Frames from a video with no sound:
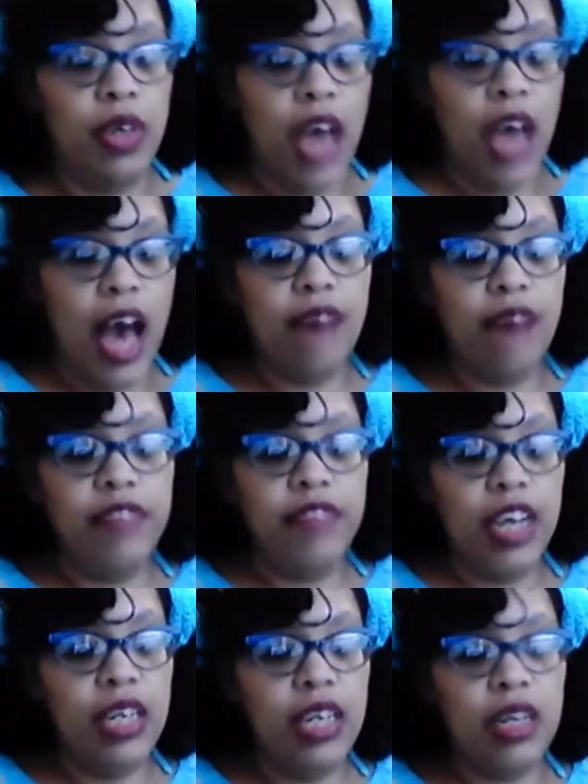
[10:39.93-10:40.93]
I've
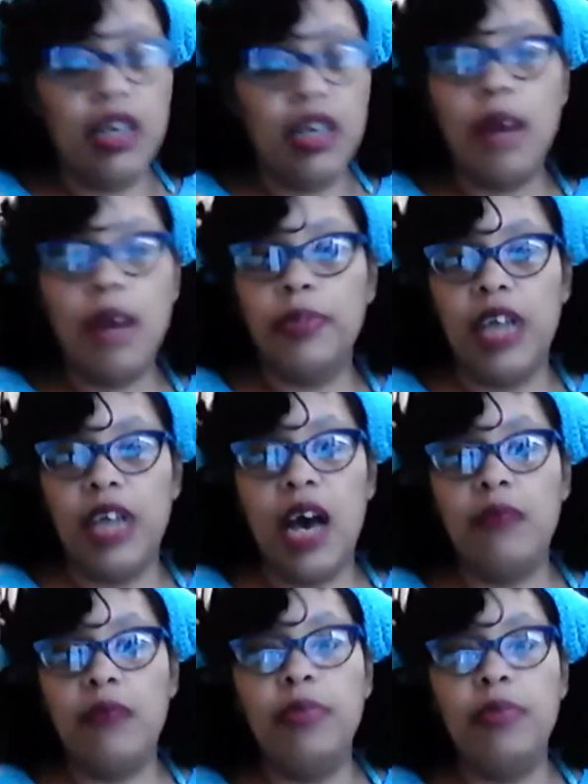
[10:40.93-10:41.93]
done it a couple
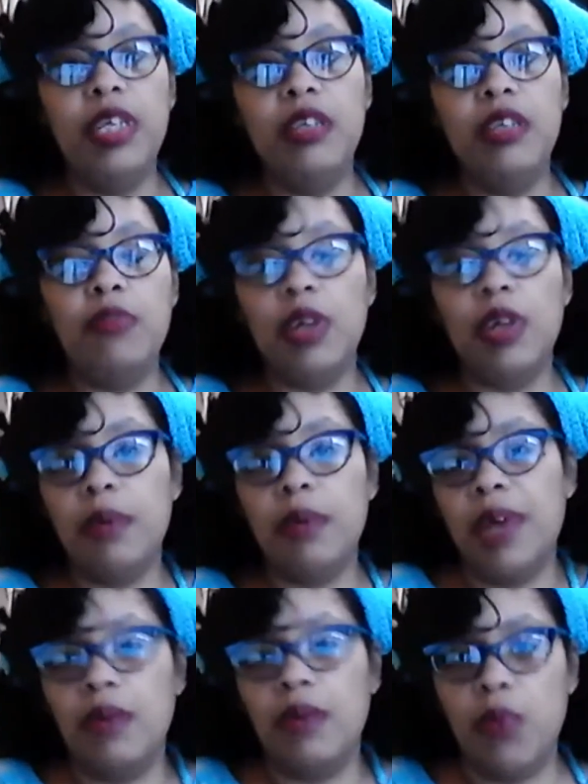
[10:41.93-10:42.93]
times, but then there's been a couple
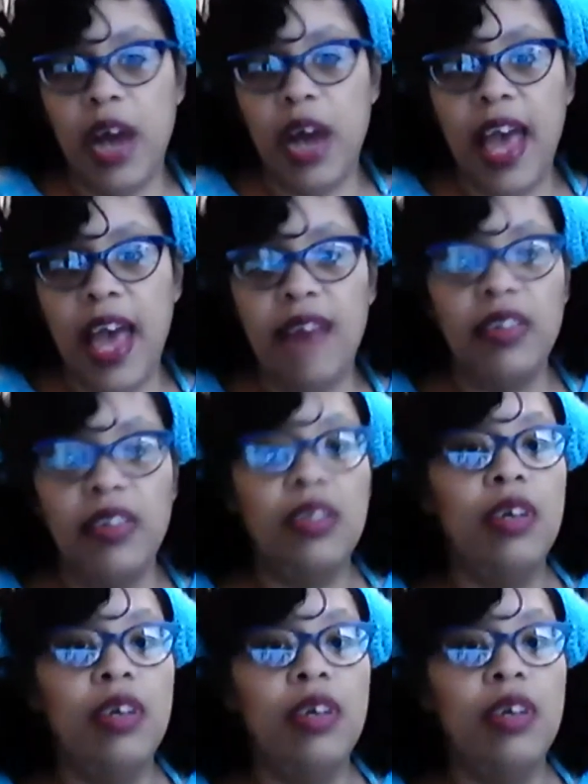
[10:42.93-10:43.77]
times when I haven't.